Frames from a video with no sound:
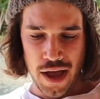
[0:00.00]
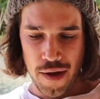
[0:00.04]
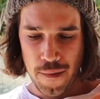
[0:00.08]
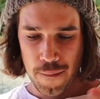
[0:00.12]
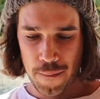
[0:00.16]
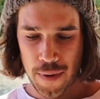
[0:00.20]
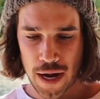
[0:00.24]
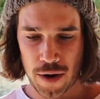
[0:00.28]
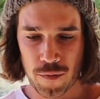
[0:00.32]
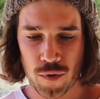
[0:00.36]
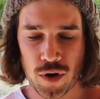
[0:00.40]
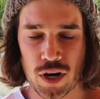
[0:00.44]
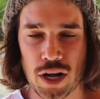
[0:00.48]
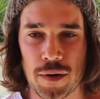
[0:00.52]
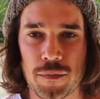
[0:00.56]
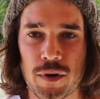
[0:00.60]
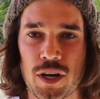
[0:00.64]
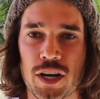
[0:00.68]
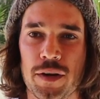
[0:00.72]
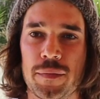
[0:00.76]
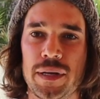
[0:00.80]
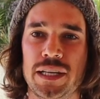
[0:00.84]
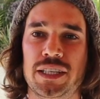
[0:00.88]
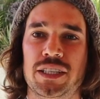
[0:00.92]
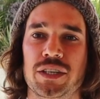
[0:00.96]
But what I'm going
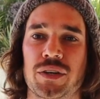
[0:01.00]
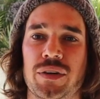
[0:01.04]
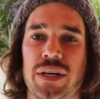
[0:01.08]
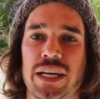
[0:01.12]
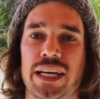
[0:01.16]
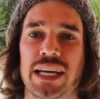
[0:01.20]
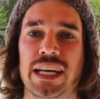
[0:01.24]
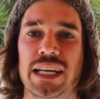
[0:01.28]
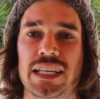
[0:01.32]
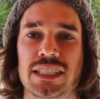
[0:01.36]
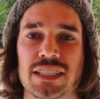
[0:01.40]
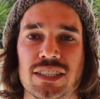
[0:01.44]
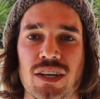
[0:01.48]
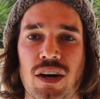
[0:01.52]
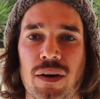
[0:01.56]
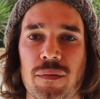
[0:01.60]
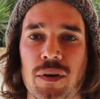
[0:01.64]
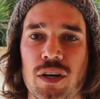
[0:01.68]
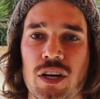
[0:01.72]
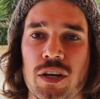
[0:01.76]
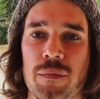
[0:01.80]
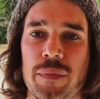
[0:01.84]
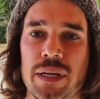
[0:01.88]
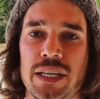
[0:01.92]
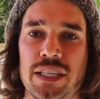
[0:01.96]
to be doing is I'm
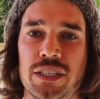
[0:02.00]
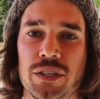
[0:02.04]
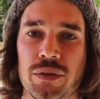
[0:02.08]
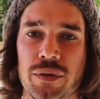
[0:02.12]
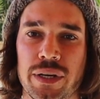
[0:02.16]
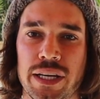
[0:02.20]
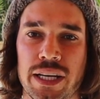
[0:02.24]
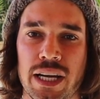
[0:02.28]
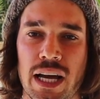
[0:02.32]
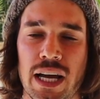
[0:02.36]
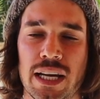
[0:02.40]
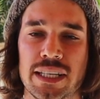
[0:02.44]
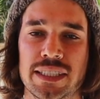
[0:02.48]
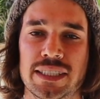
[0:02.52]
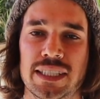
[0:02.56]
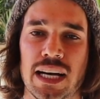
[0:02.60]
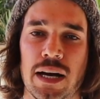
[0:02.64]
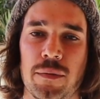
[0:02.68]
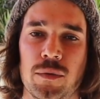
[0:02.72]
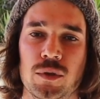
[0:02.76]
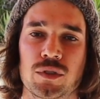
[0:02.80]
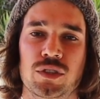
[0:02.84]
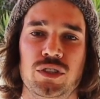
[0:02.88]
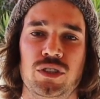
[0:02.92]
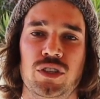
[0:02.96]
going to be doing a
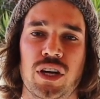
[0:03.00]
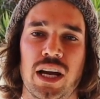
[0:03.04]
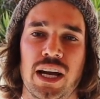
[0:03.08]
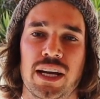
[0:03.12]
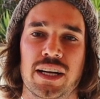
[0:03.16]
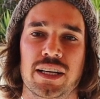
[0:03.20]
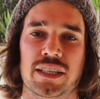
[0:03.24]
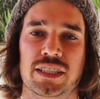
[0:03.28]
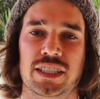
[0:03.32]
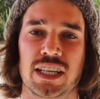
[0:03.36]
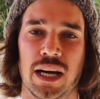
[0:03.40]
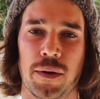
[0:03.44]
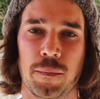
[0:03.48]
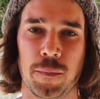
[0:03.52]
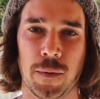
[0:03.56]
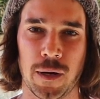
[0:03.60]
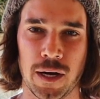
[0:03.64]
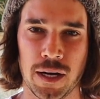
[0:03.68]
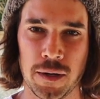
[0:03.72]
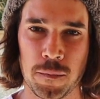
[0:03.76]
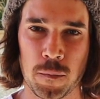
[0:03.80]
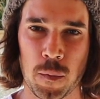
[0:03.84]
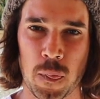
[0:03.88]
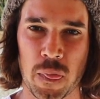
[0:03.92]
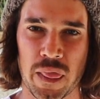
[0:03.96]
double-stranded
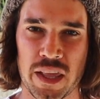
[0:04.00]
jumper,